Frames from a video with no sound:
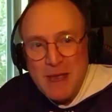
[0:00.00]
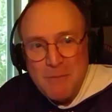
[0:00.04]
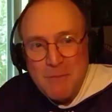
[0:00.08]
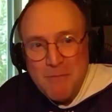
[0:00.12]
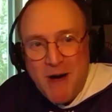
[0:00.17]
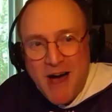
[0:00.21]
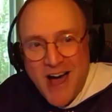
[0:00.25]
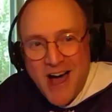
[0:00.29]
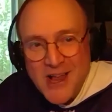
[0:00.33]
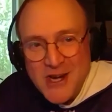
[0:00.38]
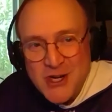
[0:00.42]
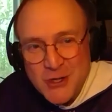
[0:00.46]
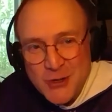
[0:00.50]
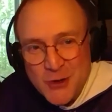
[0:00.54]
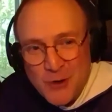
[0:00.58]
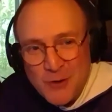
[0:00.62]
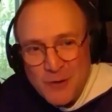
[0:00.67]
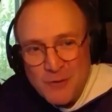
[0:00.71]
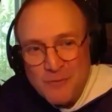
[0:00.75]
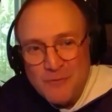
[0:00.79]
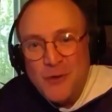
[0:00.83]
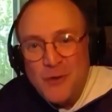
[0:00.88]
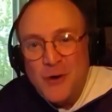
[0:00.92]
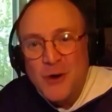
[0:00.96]
module
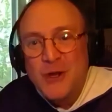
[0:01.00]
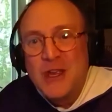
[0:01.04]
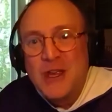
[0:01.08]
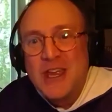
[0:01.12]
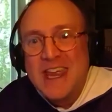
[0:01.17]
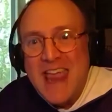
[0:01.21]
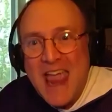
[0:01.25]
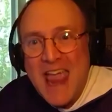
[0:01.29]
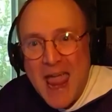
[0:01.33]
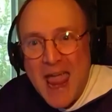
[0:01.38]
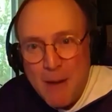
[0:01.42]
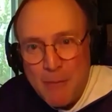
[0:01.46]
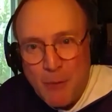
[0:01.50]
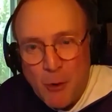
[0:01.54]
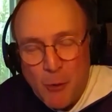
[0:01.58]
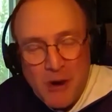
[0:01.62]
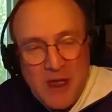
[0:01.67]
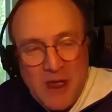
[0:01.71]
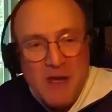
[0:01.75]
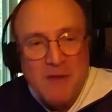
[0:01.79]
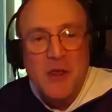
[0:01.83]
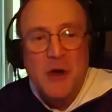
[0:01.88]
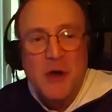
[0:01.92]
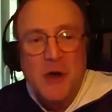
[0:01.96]
for Gamma.
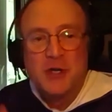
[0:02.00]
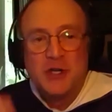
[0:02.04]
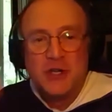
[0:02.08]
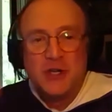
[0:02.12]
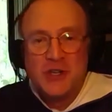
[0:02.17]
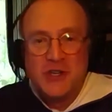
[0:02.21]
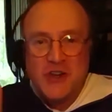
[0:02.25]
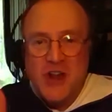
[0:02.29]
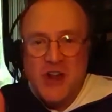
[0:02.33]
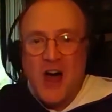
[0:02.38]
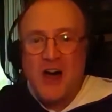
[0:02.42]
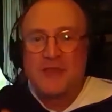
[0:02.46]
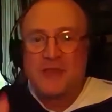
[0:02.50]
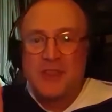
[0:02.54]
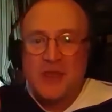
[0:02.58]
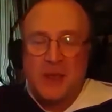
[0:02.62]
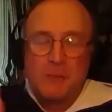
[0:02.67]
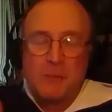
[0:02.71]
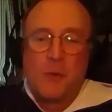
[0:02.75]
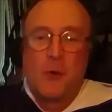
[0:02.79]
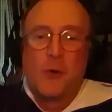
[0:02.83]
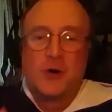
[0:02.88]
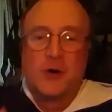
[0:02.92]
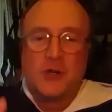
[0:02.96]
There's
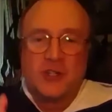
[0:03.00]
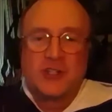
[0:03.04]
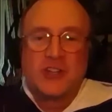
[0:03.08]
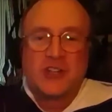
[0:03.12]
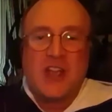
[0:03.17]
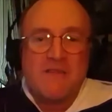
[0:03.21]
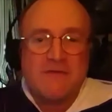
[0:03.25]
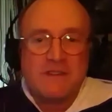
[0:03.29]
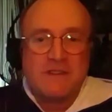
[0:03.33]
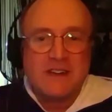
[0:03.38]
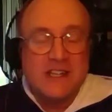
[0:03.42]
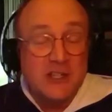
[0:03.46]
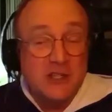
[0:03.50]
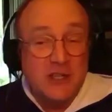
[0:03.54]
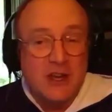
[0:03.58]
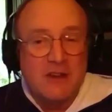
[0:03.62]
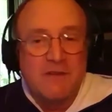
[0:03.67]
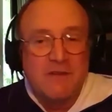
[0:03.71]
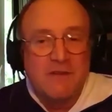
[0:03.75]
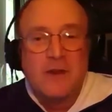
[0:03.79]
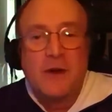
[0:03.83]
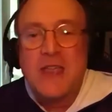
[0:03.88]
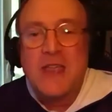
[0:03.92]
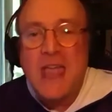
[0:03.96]
nothing more 70s.
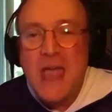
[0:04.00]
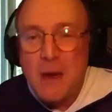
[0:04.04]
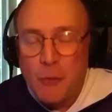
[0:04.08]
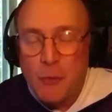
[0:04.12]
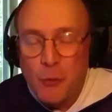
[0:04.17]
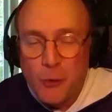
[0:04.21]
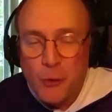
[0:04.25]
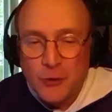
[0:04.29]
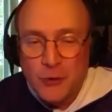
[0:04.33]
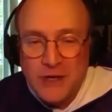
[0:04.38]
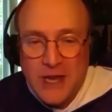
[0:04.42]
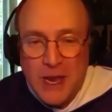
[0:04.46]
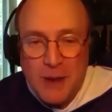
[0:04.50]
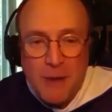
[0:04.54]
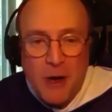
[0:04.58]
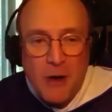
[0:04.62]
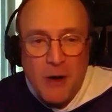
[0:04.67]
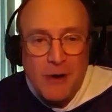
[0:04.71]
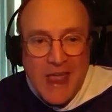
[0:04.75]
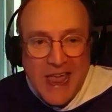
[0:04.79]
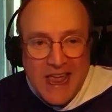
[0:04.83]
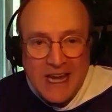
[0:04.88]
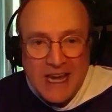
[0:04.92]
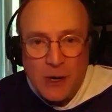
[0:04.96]
Even though Gamma World came
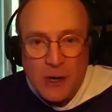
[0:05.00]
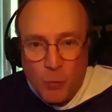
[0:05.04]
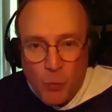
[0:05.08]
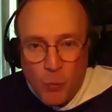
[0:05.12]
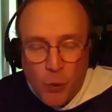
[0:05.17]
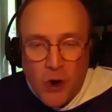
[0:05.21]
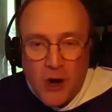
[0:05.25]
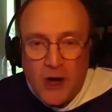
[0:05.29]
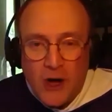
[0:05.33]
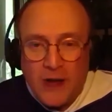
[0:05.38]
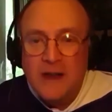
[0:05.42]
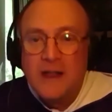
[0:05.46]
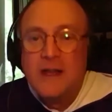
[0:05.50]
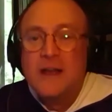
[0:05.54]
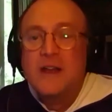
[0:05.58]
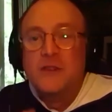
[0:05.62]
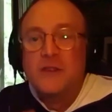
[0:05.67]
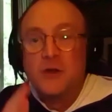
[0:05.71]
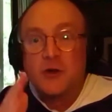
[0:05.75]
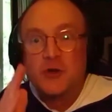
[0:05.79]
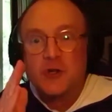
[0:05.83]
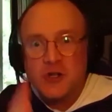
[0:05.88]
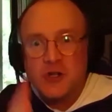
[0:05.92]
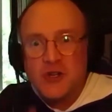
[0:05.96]
out in 81,
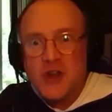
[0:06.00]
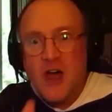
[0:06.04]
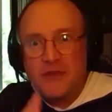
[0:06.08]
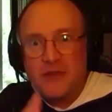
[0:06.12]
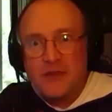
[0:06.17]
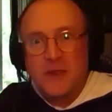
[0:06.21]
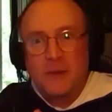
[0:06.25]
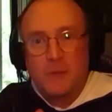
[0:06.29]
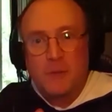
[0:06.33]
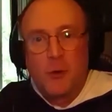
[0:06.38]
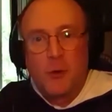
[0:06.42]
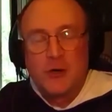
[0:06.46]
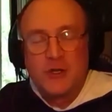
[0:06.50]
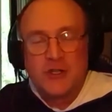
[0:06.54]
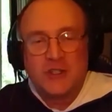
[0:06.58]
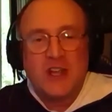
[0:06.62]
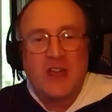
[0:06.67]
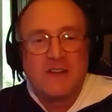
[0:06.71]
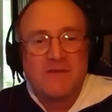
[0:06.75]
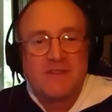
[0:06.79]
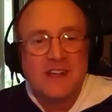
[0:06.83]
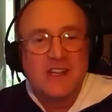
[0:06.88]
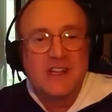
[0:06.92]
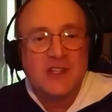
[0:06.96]
there's nothing more
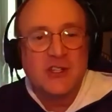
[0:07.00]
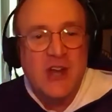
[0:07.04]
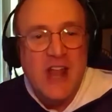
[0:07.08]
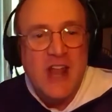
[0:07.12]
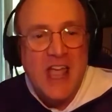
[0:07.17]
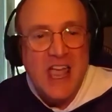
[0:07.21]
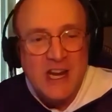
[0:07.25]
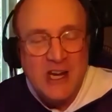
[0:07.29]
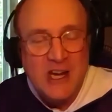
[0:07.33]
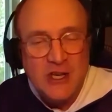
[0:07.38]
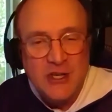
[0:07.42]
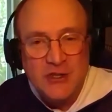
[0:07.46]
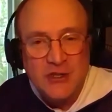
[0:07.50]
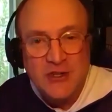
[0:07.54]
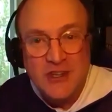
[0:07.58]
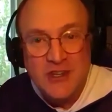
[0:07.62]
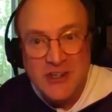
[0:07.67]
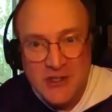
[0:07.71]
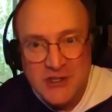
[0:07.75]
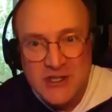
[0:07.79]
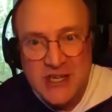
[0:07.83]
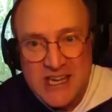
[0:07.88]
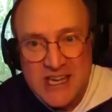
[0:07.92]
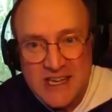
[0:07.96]
70s and 80s than
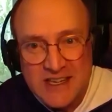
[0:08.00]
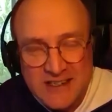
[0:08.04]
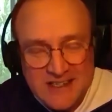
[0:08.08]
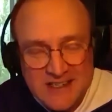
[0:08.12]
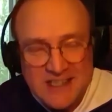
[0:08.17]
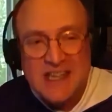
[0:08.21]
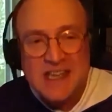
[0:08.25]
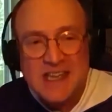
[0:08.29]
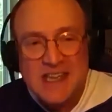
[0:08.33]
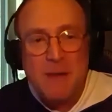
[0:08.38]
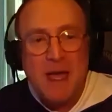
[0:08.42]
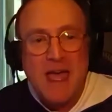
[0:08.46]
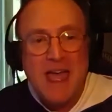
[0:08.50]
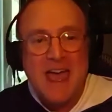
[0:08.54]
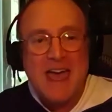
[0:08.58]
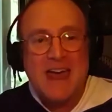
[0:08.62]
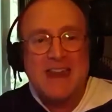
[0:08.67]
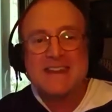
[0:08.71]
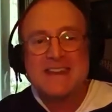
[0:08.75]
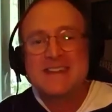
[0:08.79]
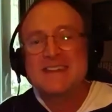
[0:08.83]
D&D, man.